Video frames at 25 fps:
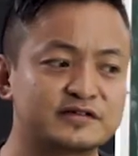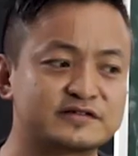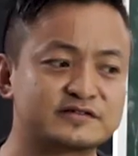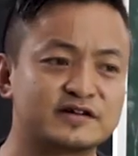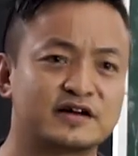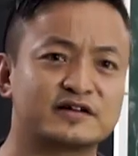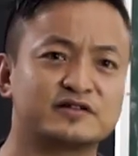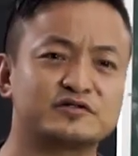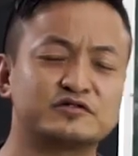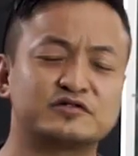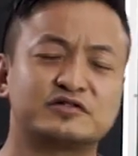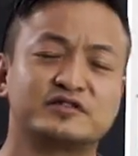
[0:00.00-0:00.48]

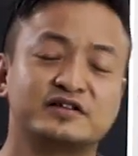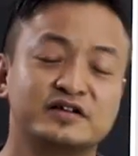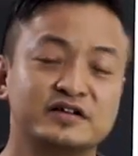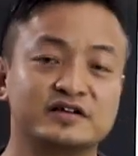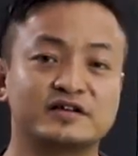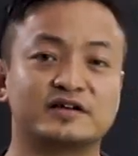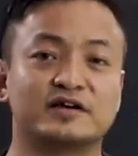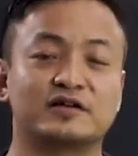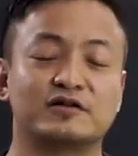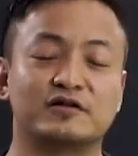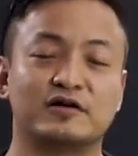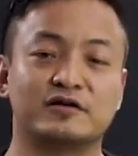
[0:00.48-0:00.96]
to
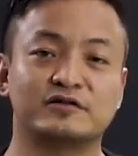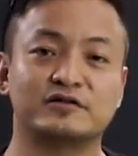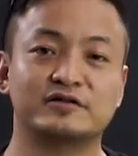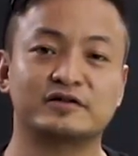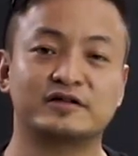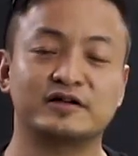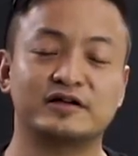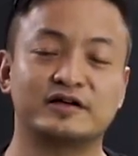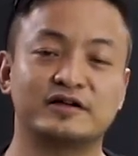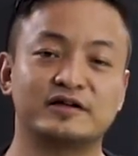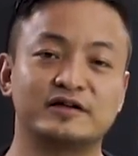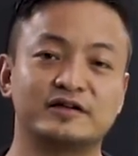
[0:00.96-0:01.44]
think a lot,
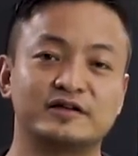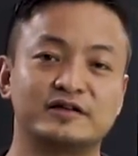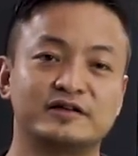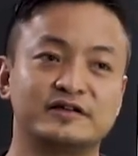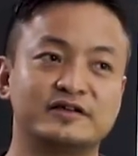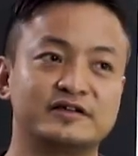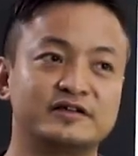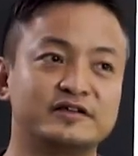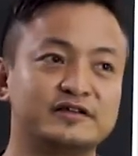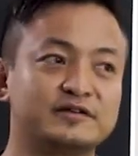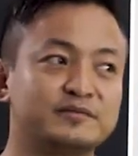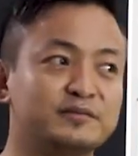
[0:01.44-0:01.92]
okay?
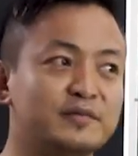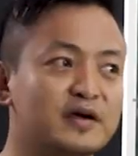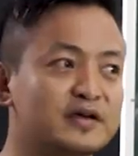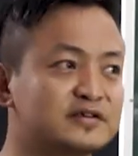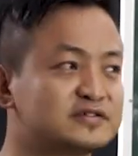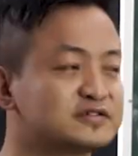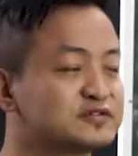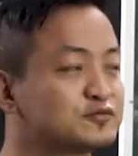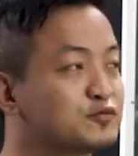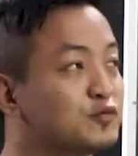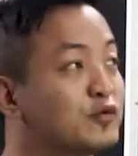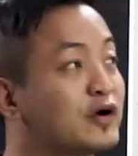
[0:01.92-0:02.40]
He
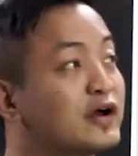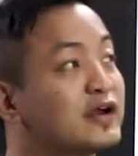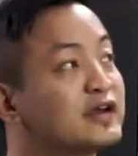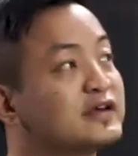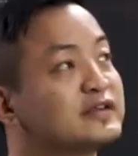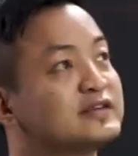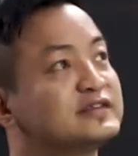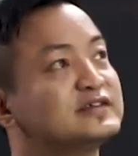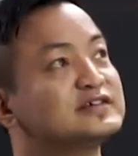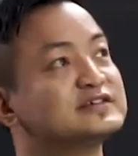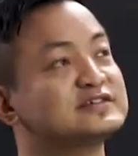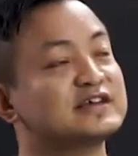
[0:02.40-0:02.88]
imagined why
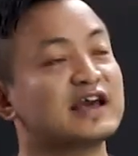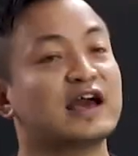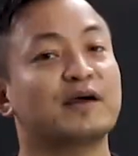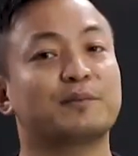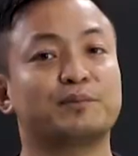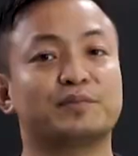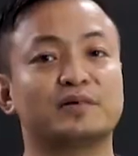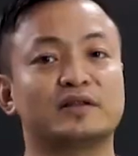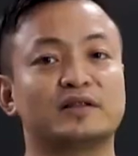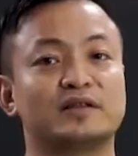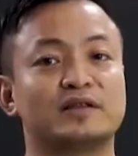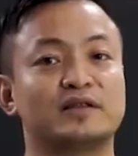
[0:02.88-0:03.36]
this
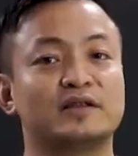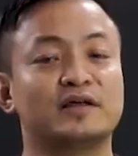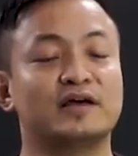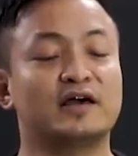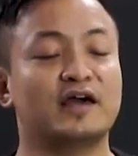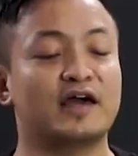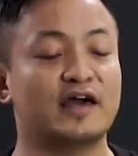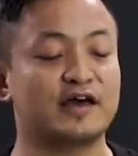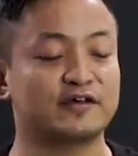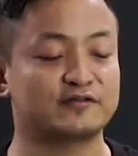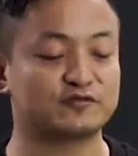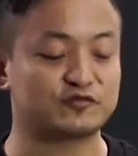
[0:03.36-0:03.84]
apple
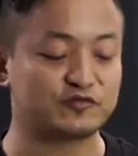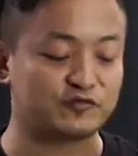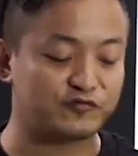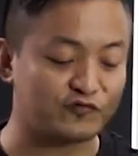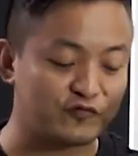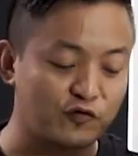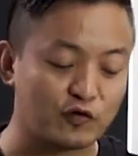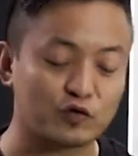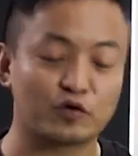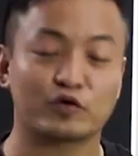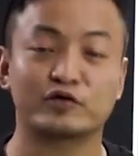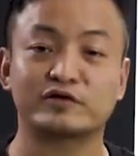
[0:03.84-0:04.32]
has to
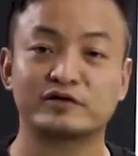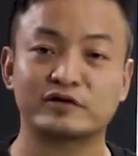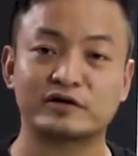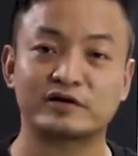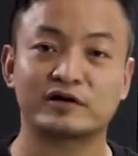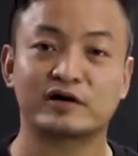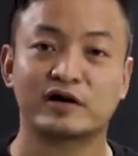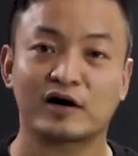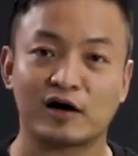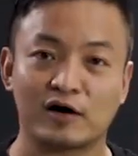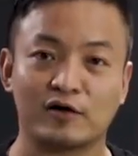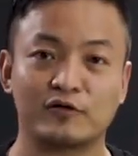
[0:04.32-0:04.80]
fall on the
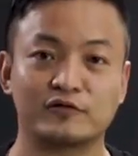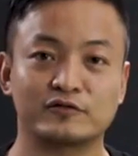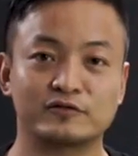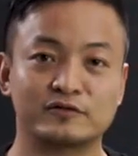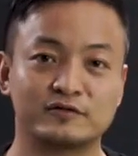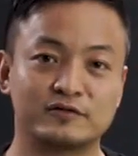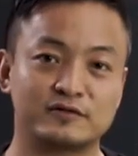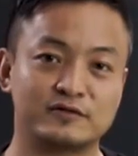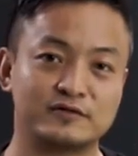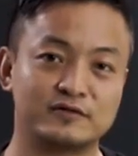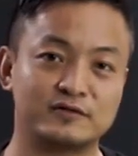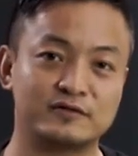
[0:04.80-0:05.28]
ground,
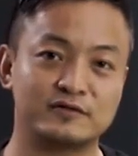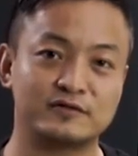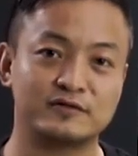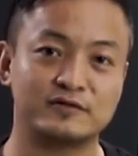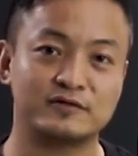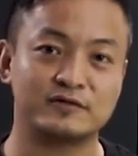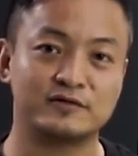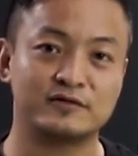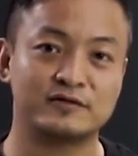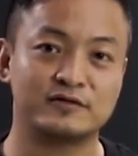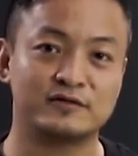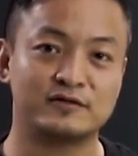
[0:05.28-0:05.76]

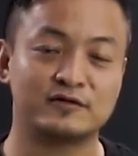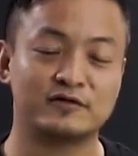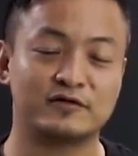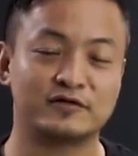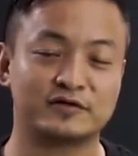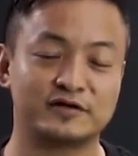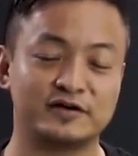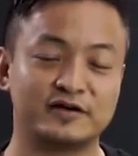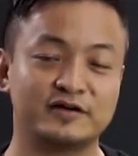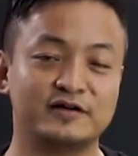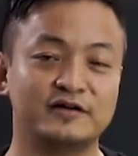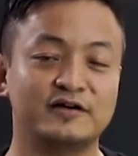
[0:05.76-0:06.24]

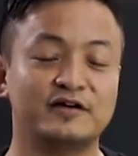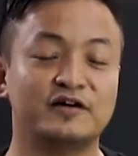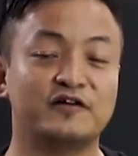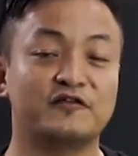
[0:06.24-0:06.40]
okay? He